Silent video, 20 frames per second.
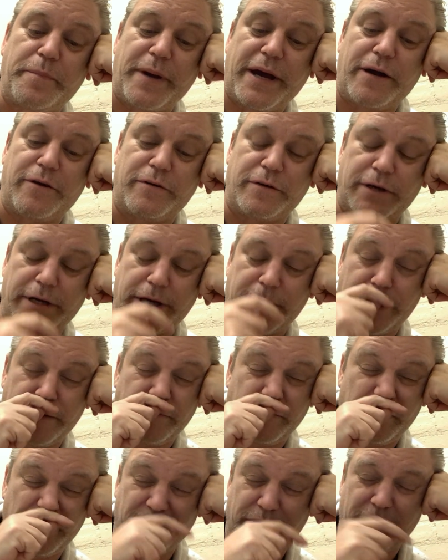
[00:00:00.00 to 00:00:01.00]
about
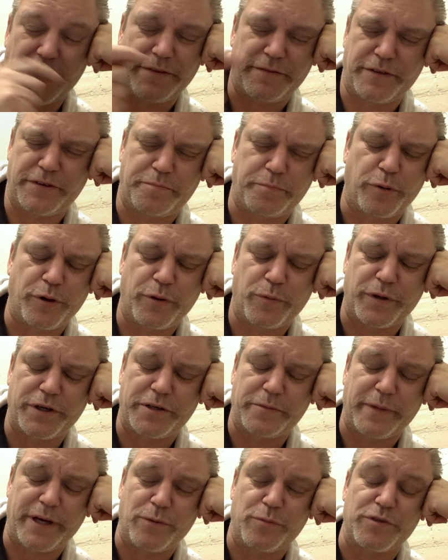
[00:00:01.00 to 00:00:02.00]
another point I wanted
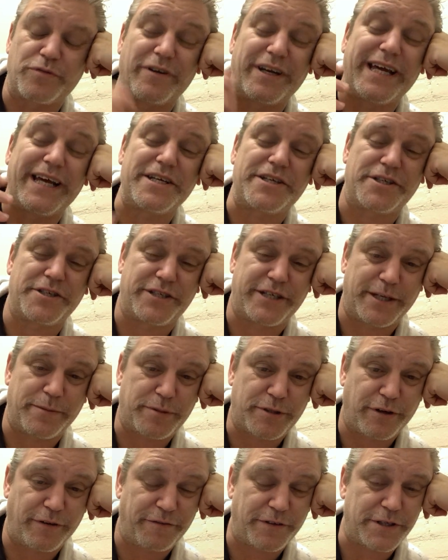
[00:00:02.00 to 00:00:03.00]
to make was
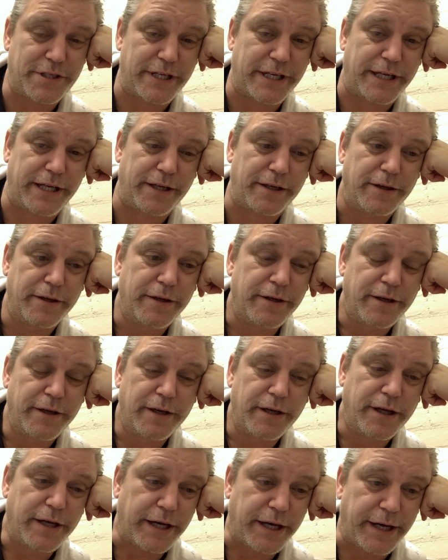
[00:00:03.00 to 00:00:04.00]
relationships. Obviously,
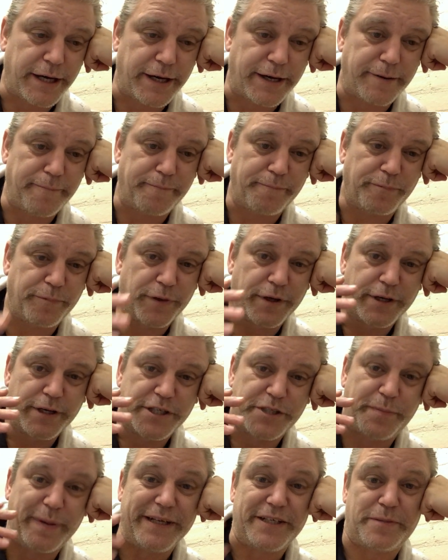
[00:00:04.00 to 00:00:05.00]

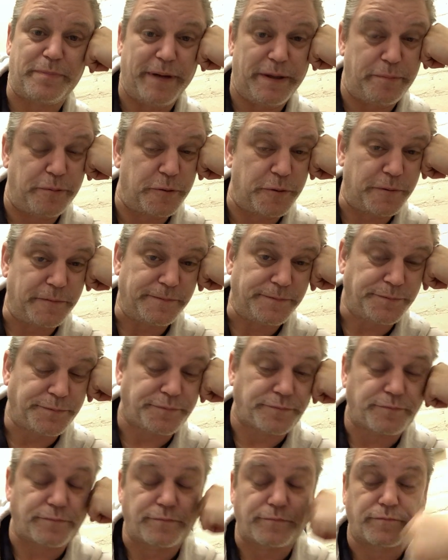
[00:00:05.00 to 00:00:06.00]
speak to people.
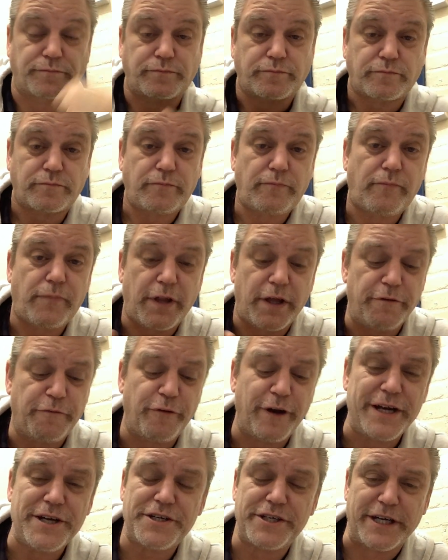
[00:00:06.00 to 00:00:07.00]

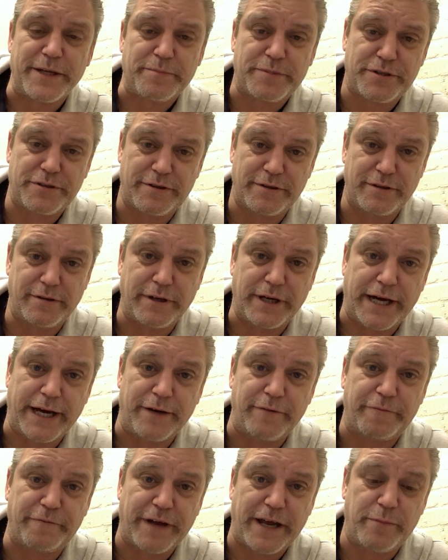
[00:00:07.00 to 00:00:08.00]
Friendships
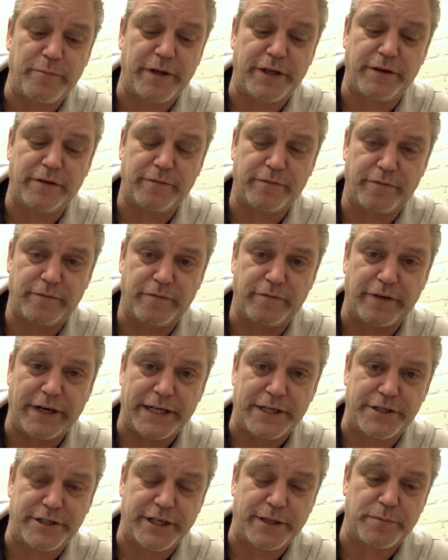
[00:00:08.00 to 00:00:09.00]
and family
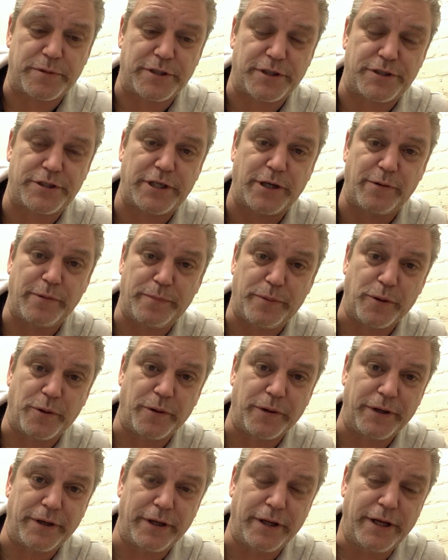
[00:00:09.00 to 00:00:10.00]
relationships are so
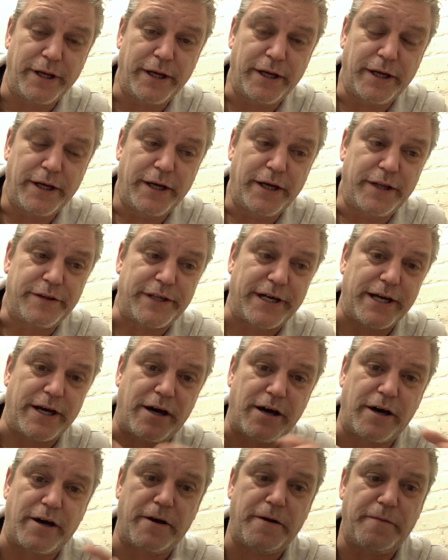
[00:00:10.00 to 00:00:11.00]
important. They
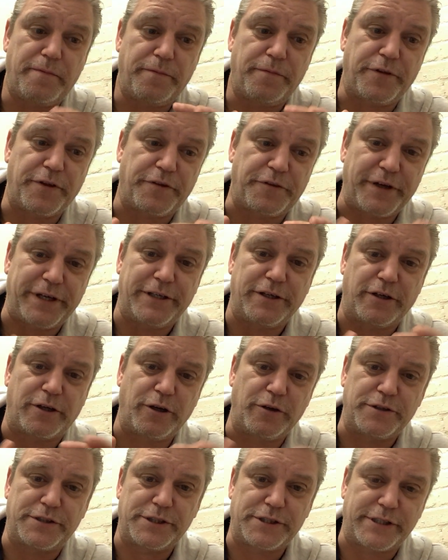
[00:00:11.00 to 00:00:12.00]
are the thing that
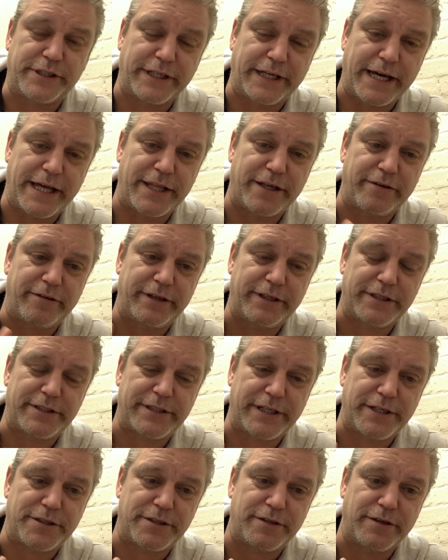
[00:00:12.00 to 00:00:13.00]
glues us together, in the
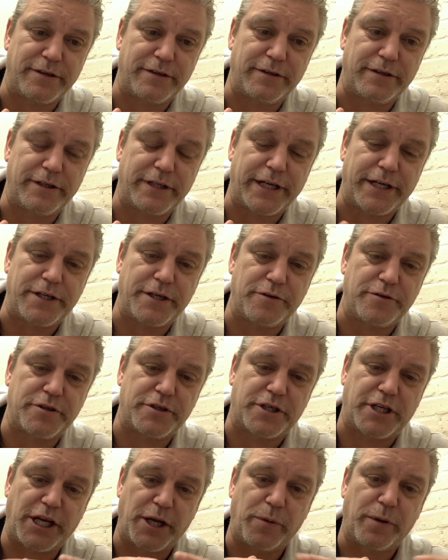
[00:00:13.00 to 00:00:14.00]
sense that they don't
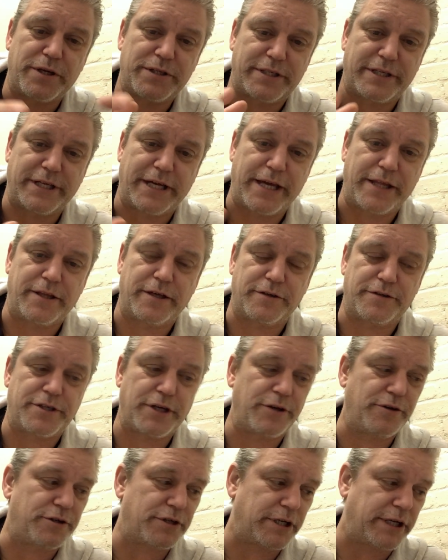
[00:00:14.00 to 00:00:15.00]
just glue us together
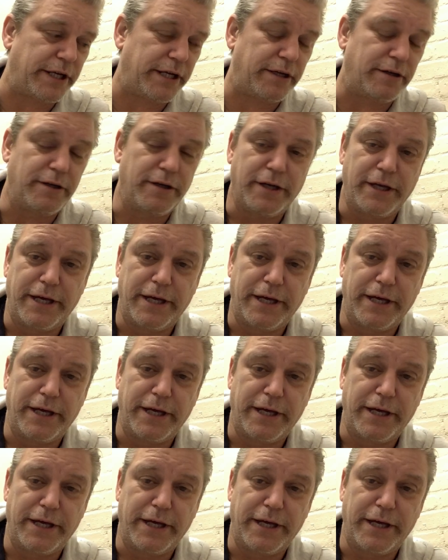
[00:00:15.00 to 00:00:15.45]
socially,